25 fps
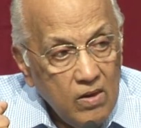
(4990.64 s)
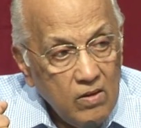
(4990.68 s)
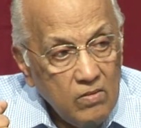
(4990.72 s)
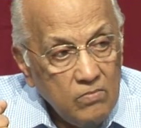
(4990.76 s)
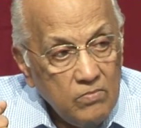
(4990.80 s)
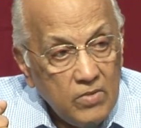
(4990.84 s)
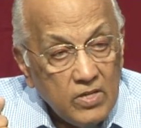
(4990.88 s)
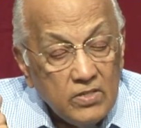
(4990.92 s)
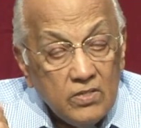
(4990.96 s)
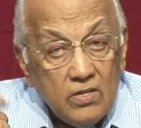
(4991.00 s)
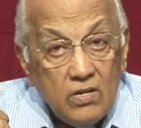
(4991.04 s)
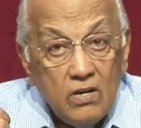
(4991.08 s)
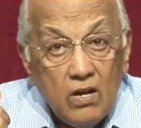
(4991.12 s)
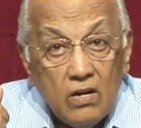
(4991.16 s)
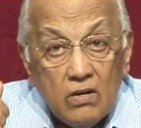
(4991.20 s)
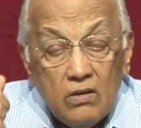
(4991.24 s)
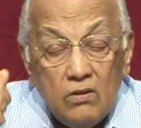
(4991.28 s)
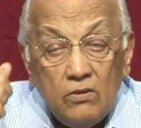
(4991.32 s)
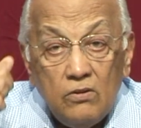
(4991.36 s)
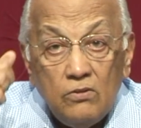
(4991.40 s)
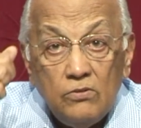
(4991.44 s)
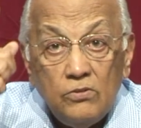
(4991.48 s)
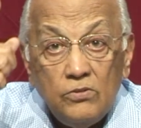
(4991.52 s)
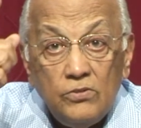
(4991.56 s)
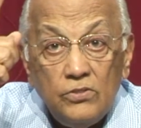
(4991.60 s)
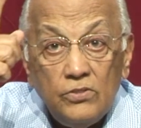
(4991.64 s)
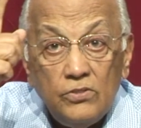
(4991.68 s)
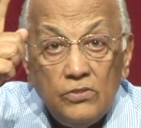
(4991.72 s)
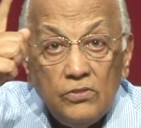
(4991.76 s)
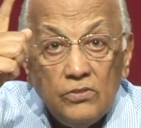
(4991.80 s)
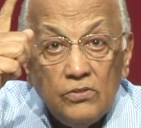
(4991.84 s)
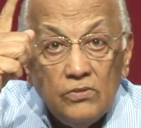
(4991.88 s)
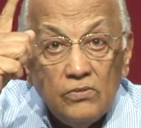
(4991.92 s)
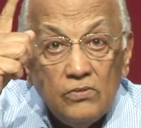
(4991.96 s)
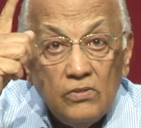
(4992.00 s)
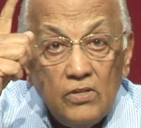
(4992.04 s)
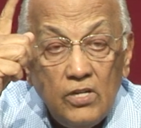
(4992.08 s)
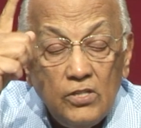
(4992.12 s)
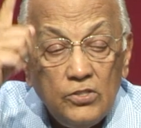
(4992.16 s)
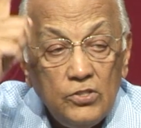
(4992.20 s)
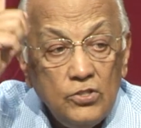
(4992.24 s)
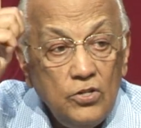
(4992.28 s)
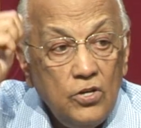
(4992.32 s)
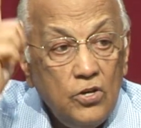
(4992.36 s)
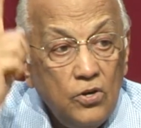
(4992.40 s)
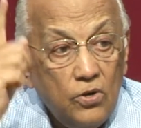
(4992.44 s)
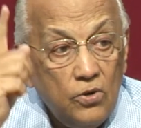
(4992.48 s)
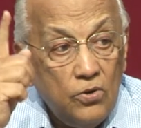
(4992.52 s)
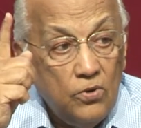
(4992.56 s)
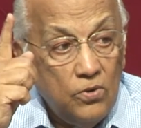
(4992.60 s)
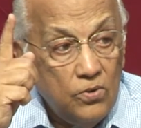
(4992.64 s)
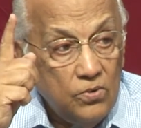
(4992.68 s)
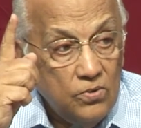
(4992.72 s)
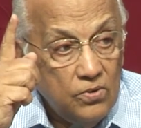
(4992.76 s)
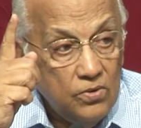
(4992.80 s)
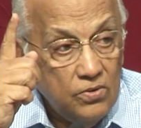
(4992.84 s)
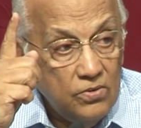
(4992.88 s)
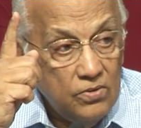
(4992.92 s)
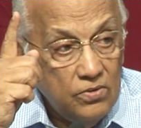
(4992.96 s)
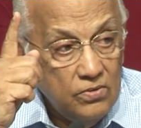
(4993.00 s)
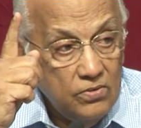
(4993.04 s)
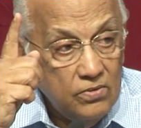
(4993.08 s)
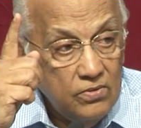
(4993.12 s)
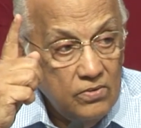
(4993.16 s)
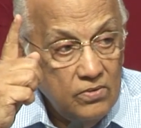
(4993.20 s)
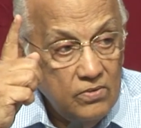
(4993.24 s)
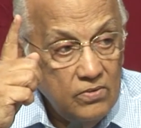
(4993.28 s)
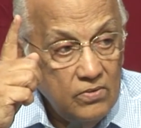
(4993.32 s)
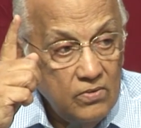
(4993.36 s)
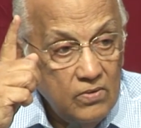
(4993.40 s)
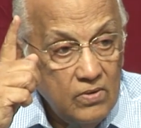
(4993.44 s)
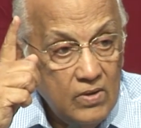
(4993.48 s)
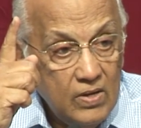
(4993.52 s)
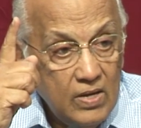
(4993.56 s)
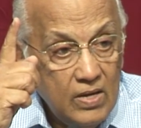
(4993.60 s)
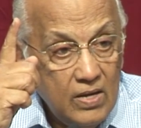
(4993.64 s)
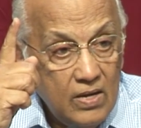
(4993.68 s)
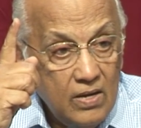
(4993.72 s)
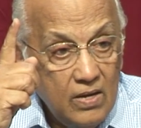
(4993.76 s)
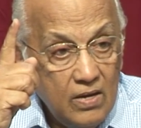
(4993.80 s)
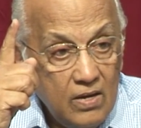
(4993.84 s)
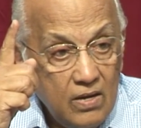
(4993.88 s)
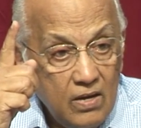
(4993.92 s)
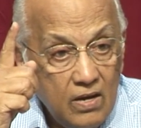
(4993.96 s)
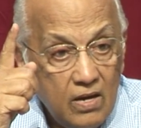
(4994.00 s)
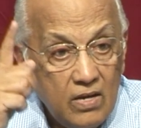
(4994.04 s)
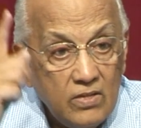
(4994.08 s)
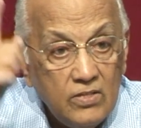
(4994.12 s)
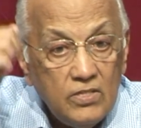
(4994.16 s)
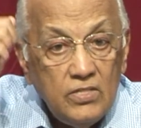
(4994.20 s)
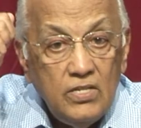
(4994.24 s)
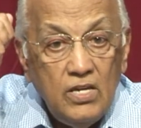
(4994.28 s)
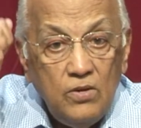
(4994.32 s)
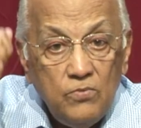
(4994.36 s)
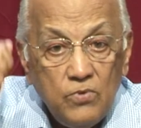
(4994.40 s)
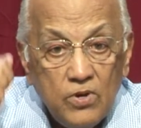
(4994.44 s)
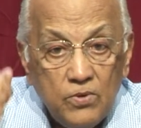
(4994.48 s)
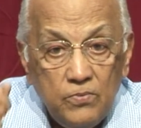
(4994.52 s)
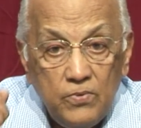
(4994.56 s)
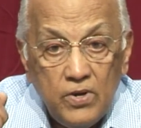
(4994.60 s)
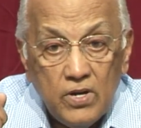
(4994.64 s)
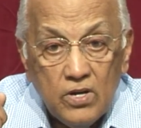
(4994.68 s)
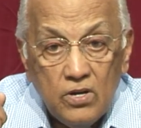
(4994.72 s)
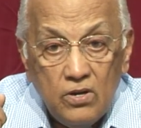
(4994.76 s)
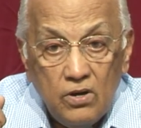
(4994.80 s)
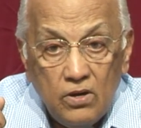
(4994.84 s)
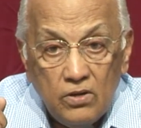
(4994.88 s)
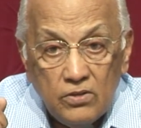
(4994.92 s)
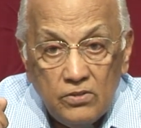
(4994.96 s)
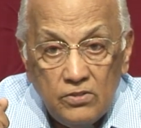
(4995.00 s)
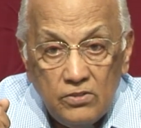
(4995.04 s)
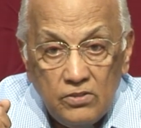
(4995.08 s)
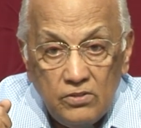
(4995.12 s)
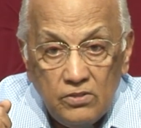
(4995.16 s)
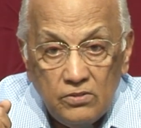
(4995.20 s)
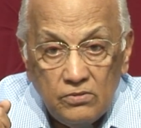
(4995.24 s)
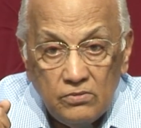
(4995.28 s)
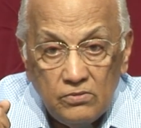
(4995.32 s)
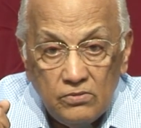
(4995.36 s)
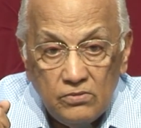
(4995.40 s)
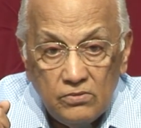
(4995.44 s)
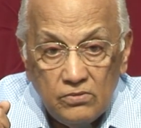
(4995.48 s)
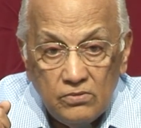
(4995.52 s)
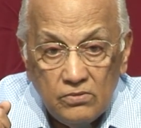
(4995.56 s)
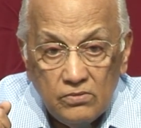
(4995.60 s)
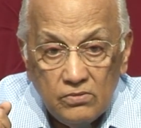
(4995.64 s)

must not lose its goal and see what we are called to do.